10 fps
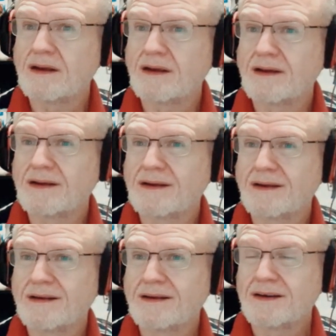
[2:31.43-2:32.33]

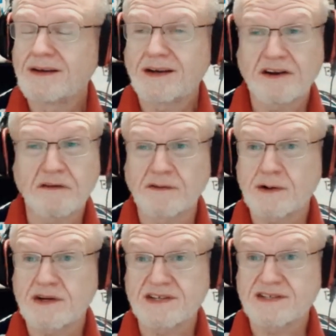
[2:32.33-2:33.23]
And her
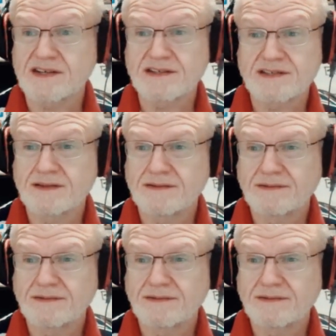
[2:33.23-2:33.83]
voice every is. Day